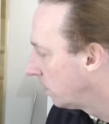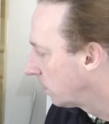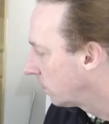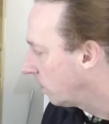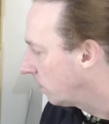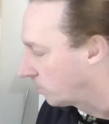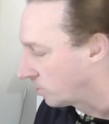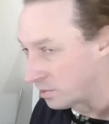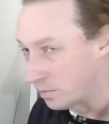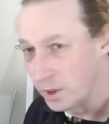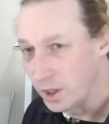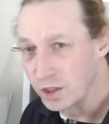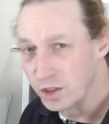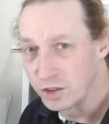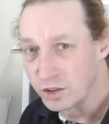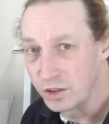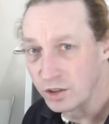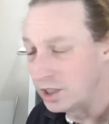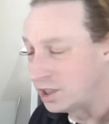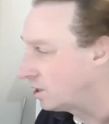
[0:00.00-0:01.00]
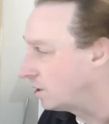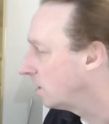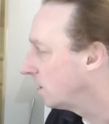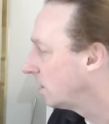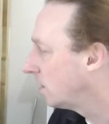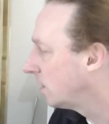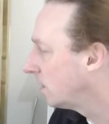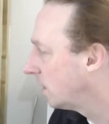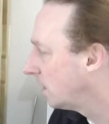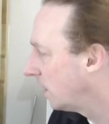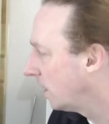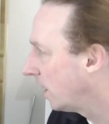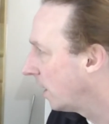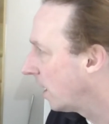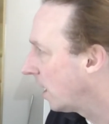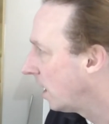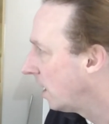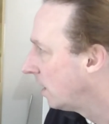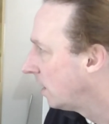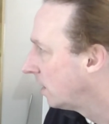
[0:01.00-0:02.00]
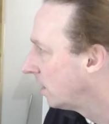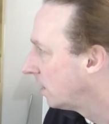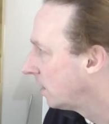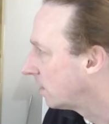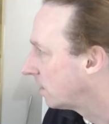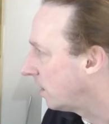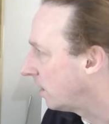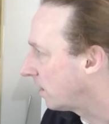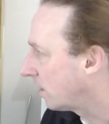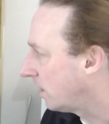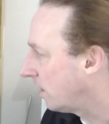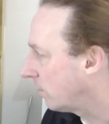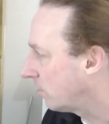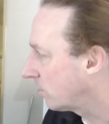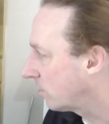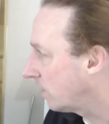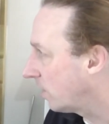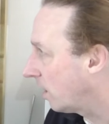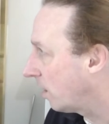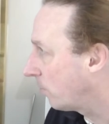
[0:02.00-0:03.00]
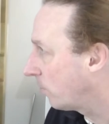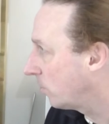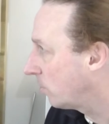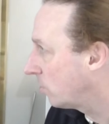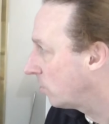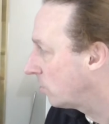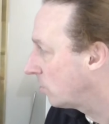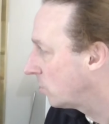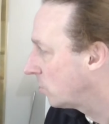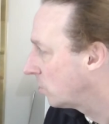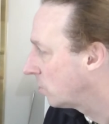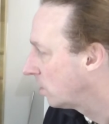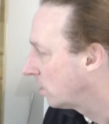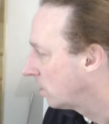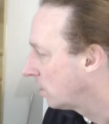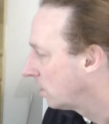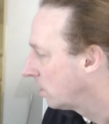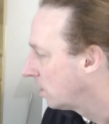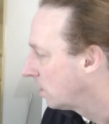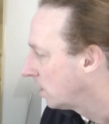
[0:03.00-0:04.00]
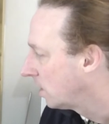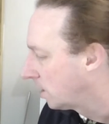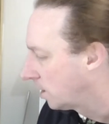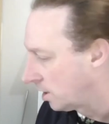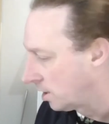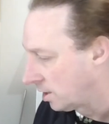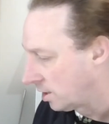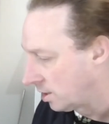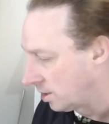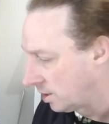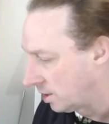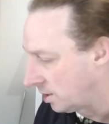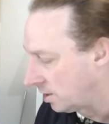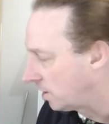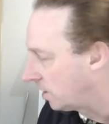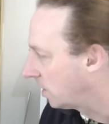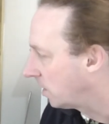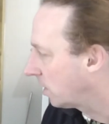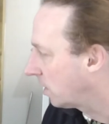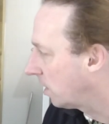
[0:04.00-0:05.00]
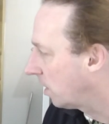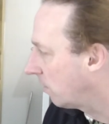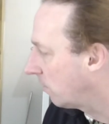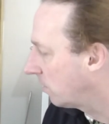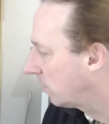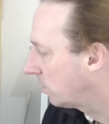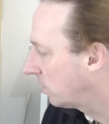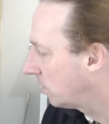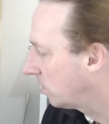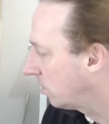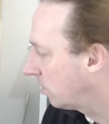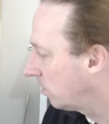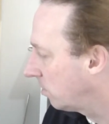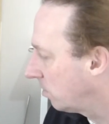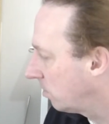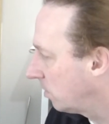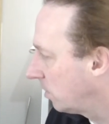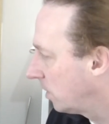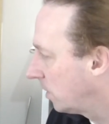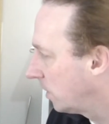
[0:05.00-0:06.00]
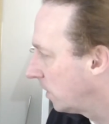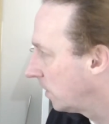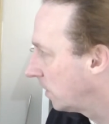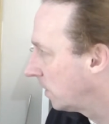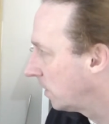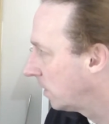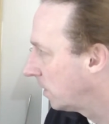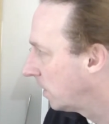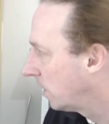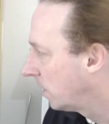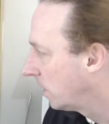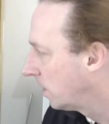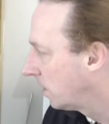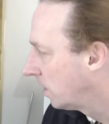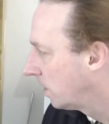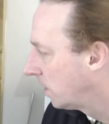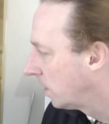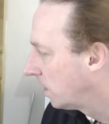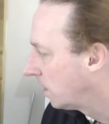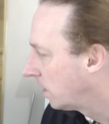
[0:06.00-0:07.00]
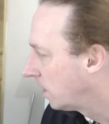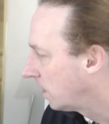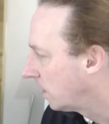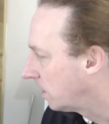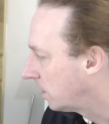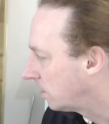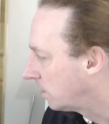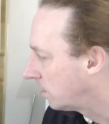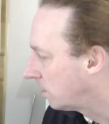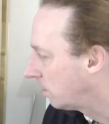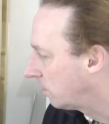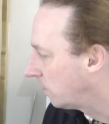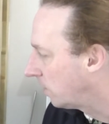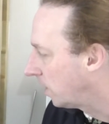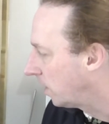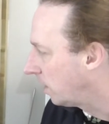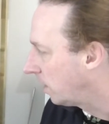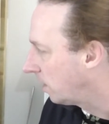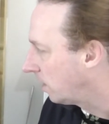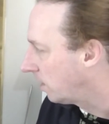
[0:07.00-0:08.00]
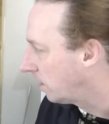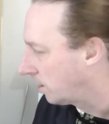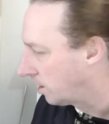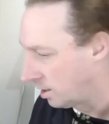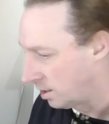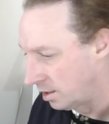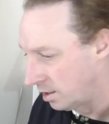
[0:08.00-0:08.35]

got my splash screen. Is anything else going to happen? Is it going to? It's doing